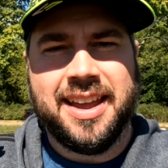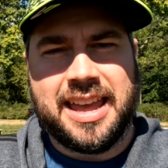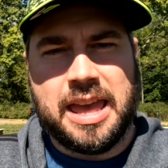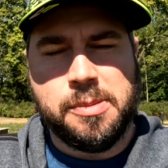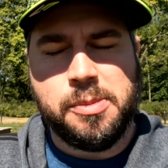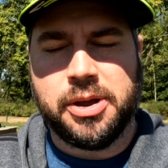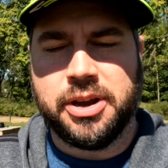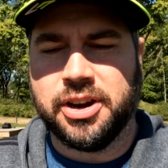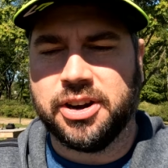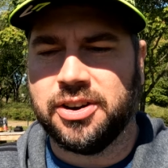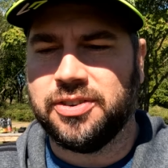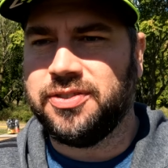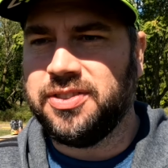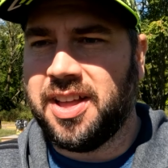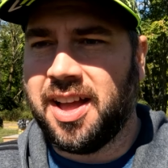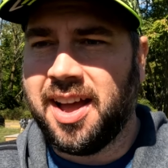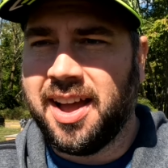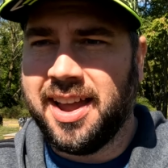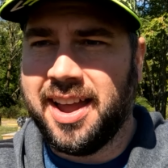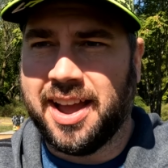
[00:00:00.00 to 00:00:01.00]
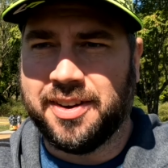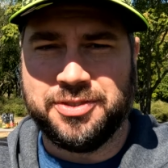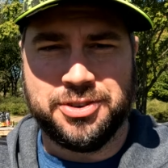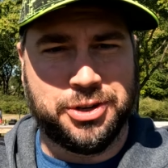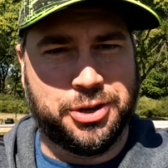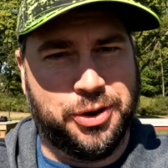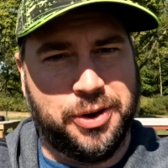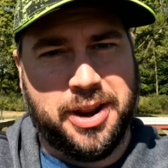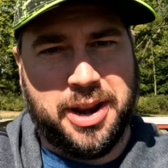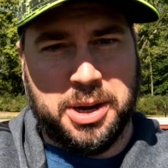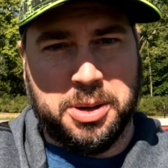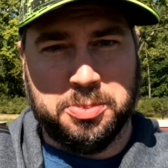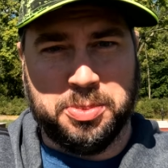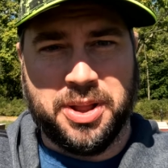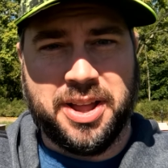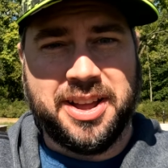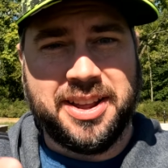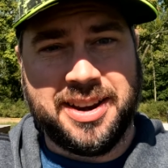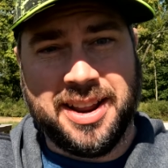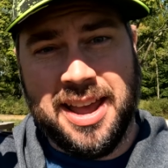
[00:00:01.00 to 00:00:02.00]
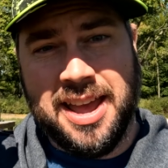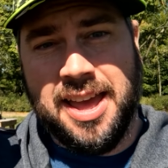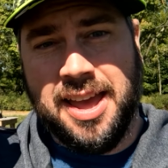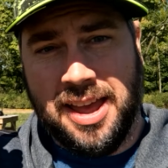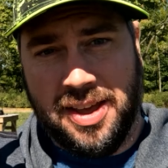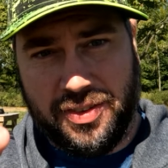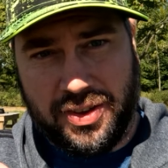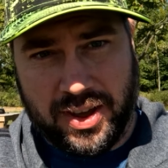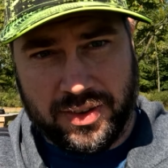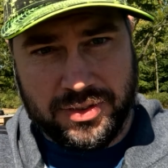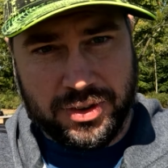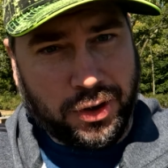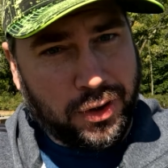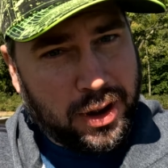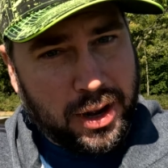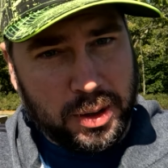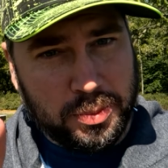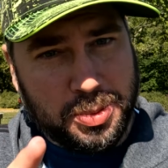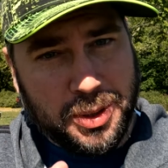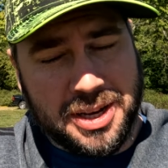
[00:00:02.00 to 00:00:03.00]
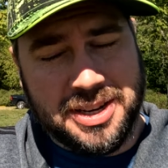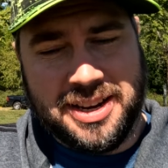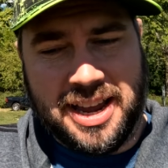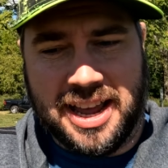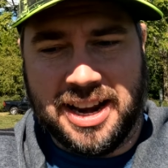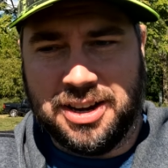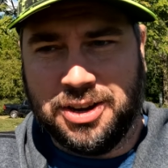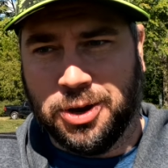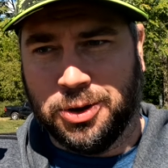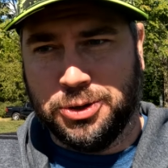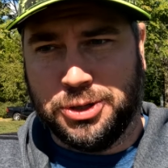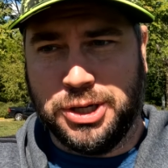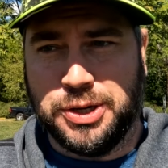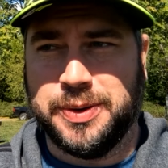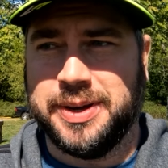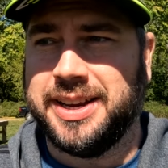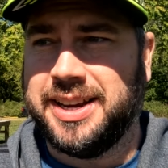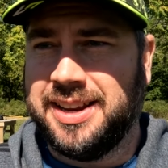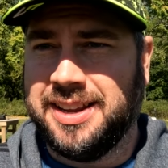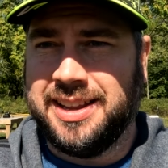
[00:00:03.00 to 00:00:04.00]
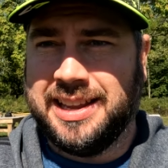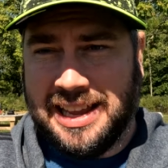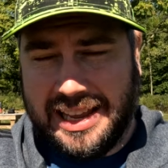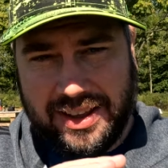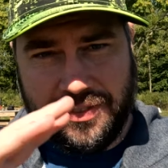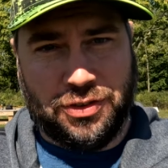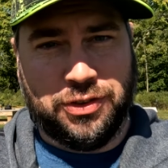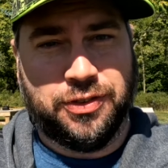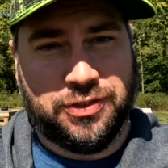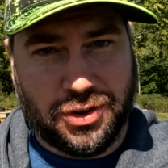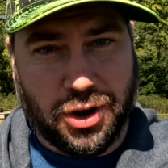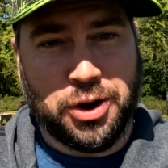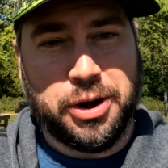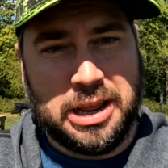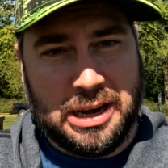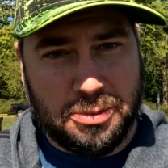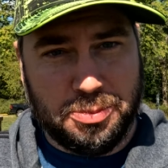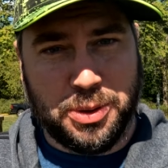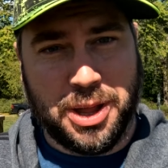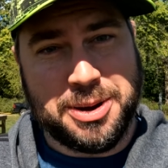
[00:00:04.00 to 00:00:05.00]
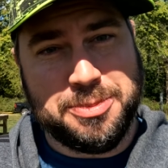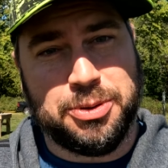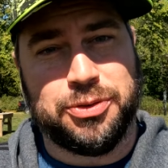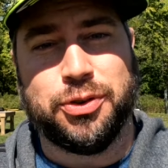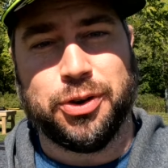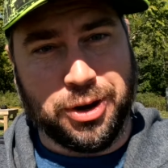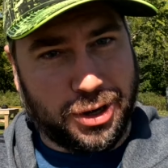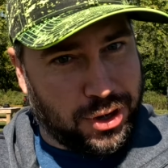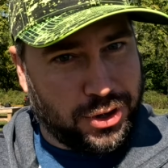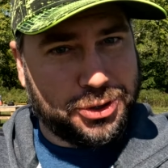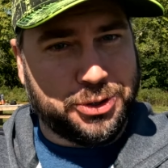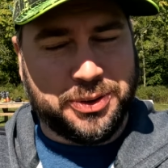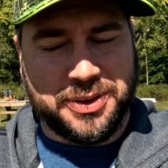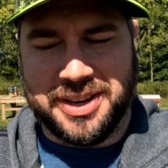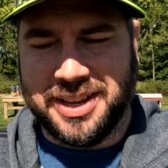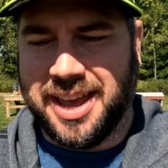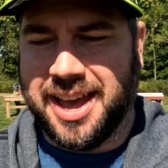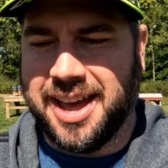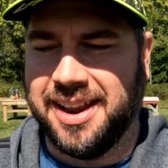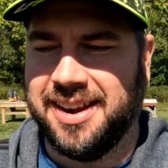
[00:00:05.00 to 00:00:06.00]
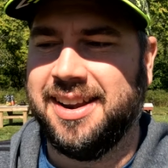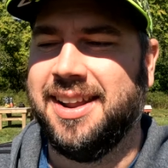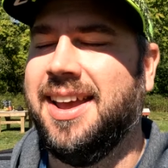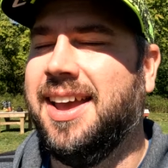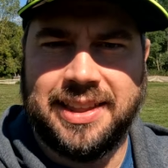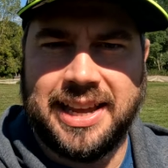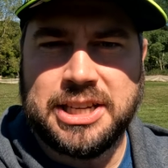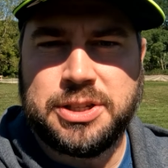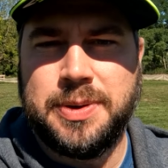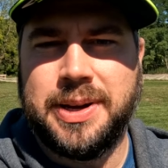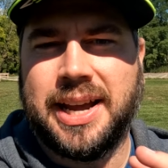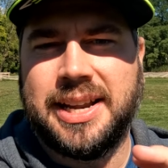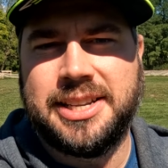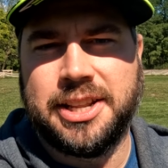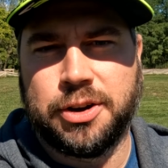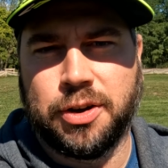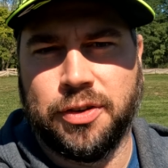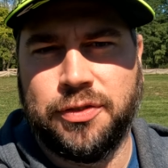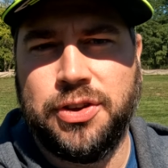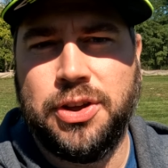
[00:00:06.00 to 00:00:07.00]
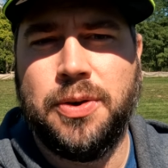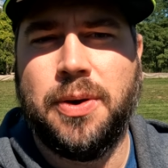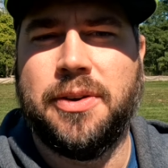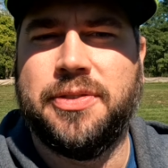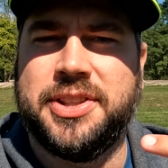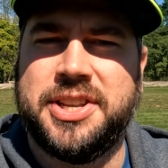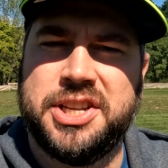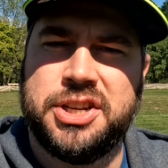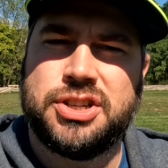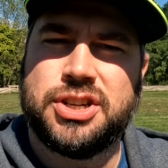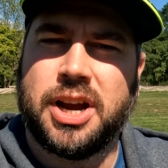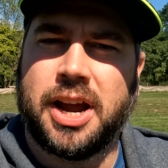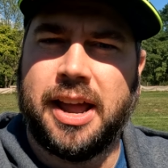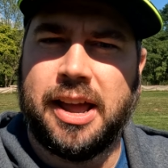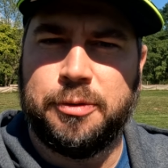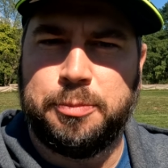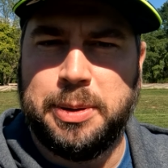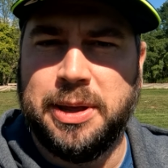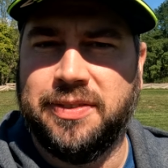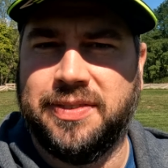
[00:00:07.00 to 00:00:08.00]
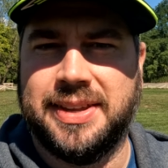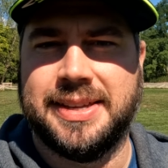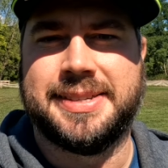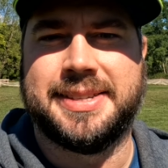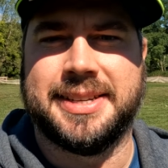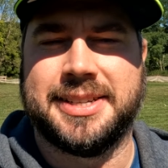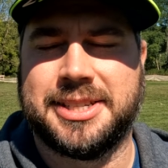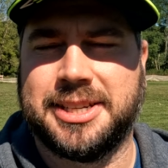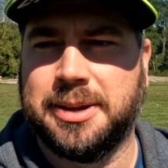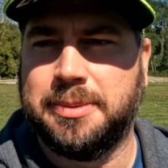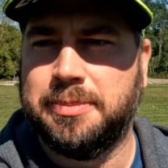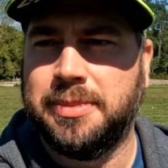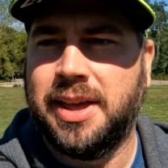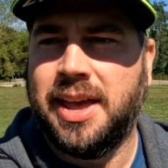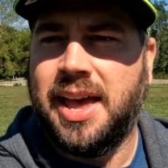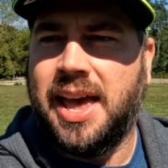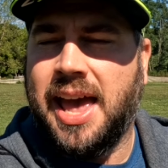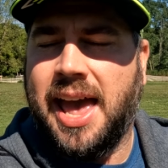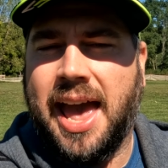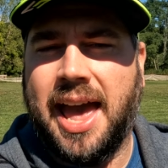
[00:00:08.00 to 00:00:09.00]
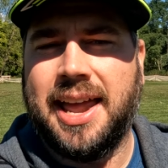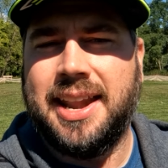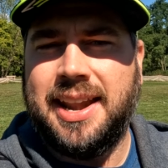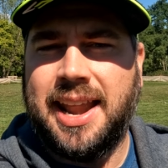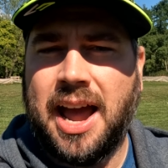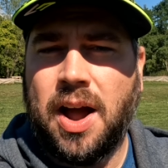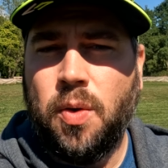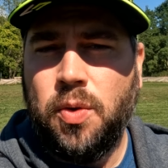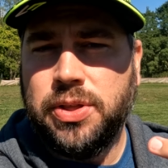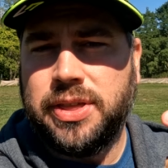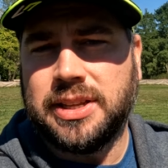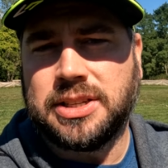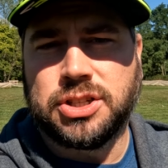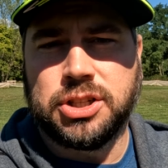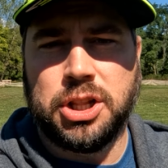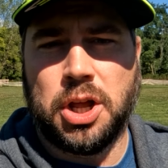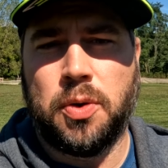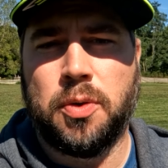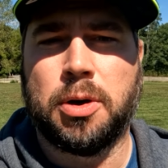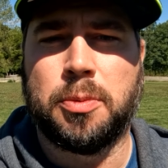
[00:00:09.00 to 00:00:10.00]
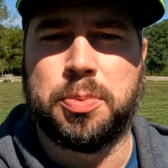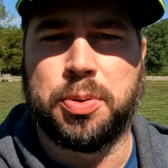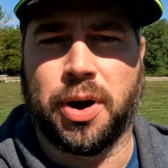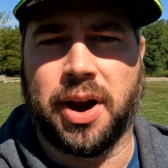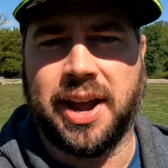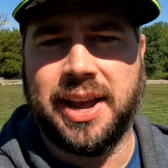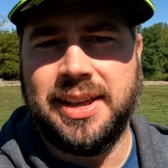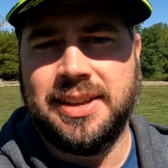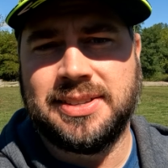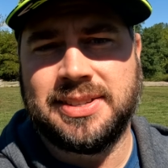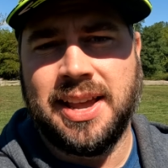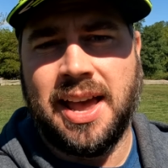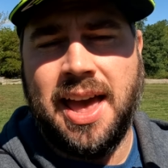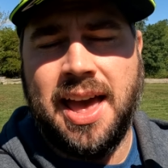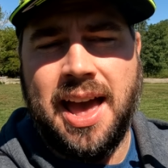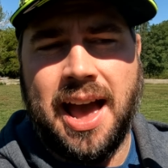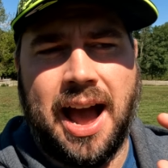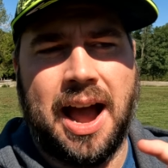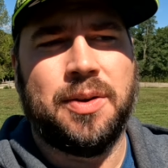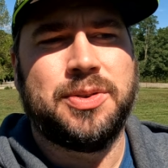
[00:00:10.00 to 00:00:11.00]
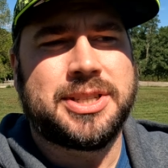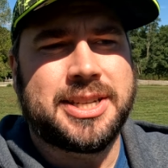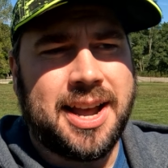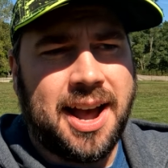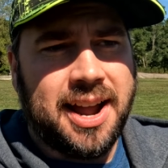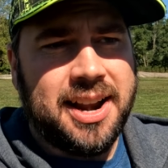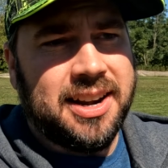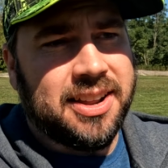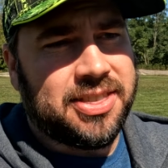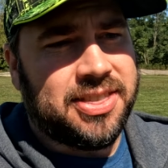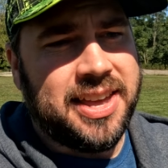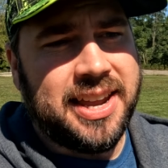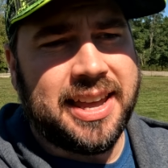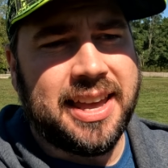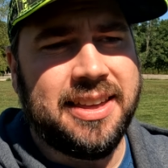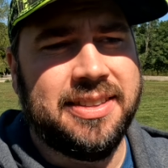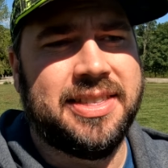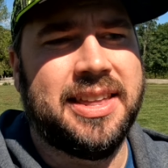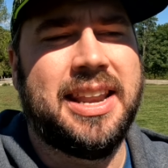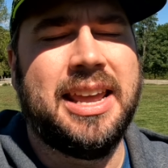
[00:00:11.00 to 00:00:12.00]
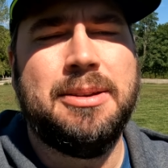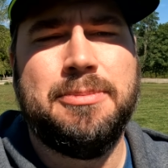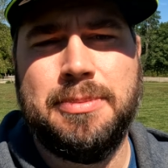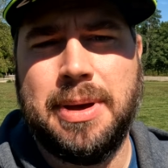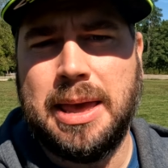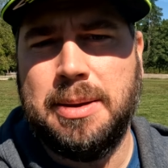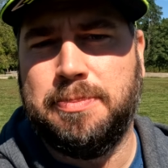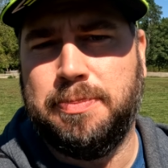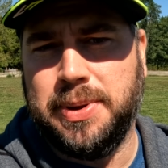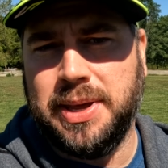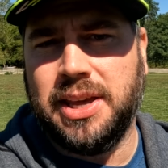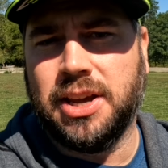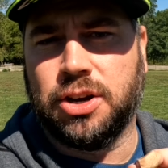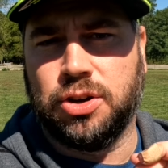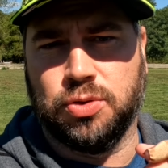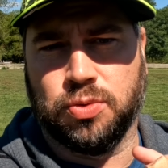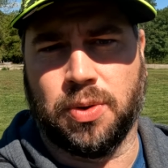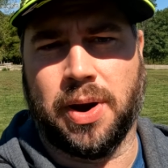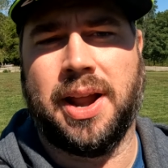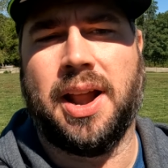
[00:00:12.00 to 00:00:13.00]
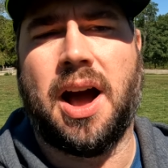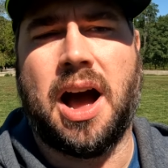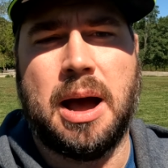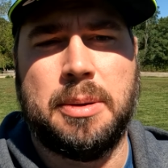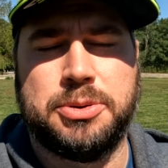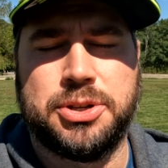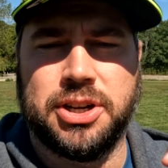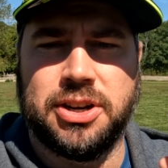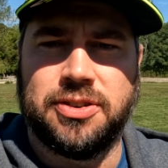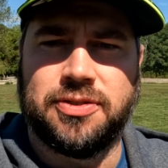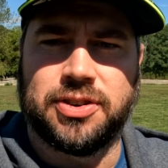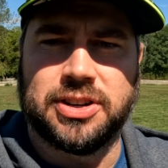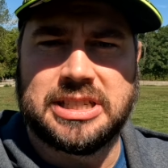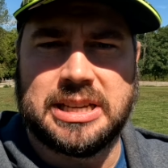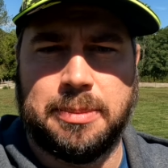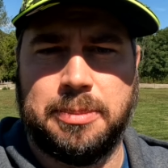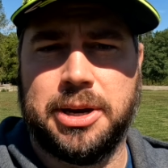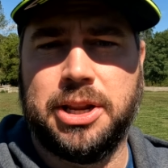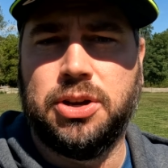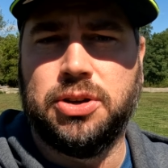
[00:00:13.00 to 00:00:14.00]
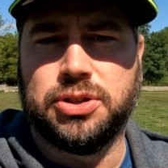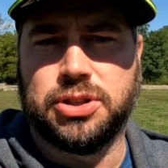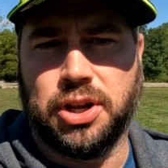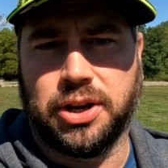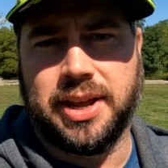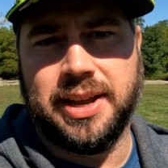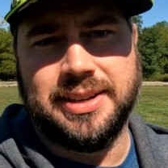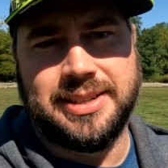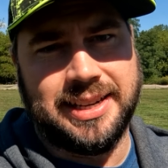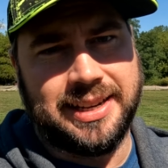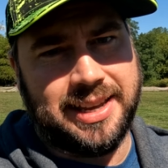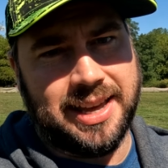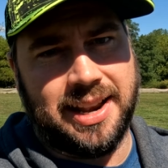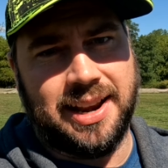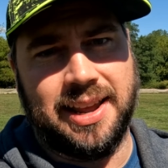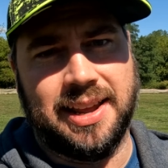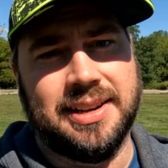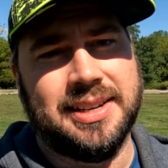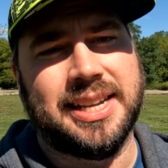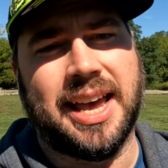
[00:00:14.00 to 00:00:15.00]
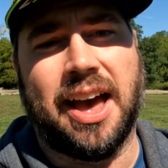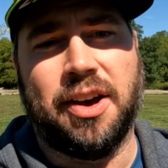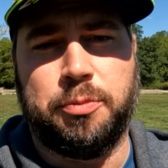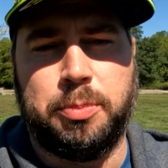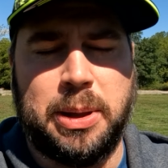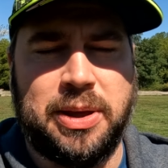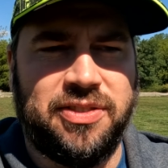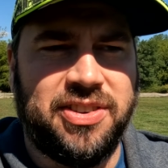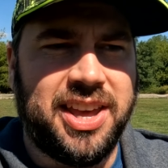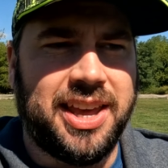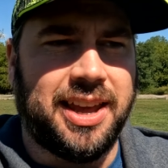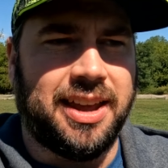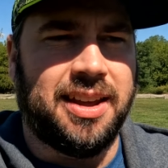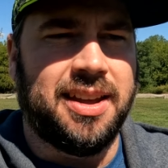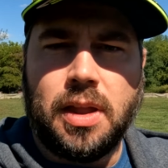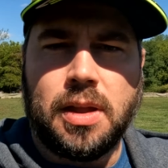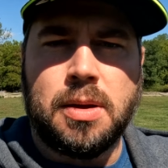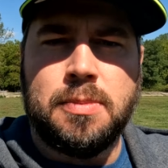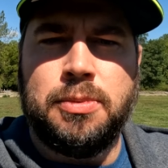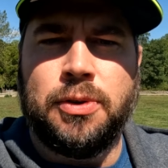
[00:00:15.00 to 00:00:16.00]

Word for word: Came out here to fly after donating blood. If you haven't donated blood yet, go do it. If you've donated blood before, go do it again. Last week I did a review of the DJI FPV system and now with its lower price, I was kind of thinking that it may be a great option for somebody who's looking to get into FPV.